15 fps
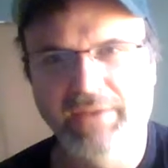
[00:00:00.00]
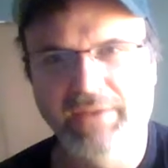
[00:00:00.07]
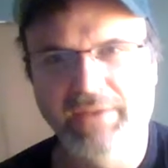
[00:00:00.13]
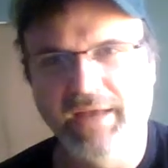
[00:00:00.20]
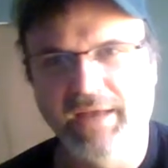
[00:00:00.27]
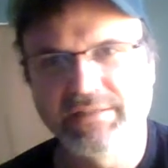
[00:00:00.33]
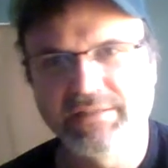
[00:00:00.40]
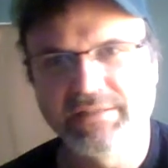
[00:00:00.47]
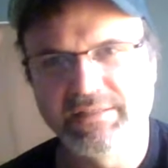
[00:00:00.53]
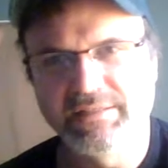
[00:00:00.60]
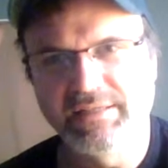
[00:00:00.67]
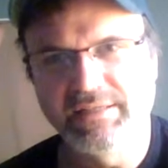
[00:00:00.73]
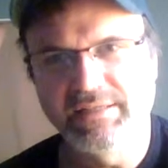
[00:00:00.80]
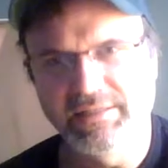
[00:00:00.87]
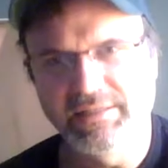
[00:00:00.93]

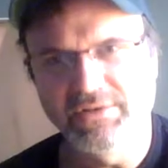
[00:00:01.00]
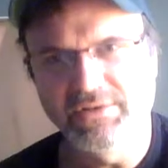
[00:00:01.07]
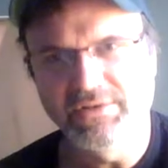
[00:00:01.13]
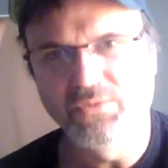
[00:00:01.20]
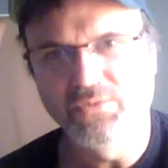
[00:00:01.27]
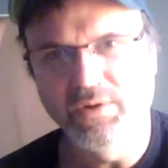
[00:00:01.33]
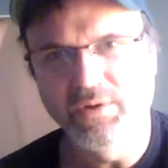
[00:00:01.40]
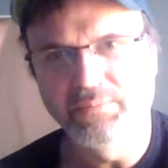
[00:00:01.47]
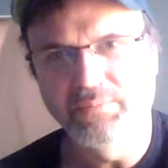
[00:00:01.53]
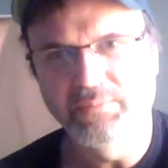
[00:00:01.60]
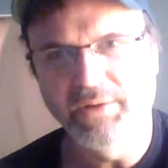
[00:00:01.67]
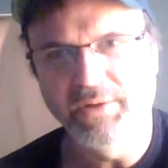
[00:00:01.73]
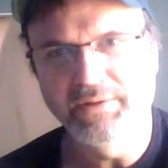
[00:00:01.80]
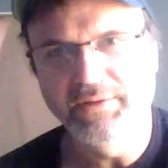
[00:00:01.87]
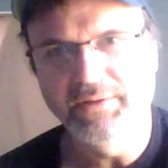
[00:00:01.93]
SC01,
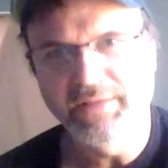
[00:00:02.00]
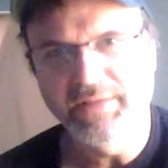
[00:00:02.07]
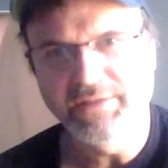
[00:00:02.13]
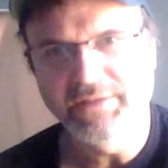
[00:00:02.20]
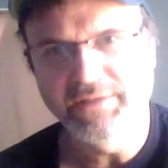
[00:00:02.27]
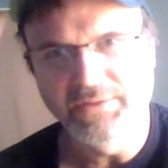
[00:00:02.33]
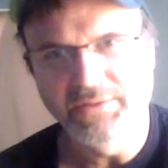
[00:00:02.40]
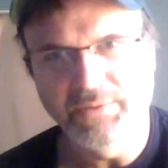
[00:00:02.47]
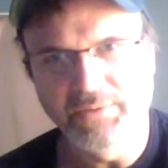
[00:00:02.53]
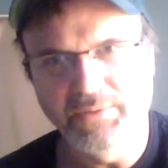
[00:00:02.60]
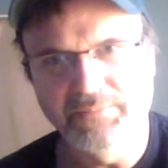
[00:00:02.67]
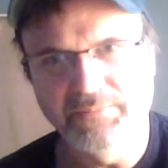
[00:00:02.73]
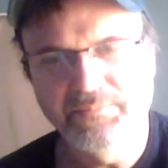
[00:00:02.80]
Brendan, that's a good one.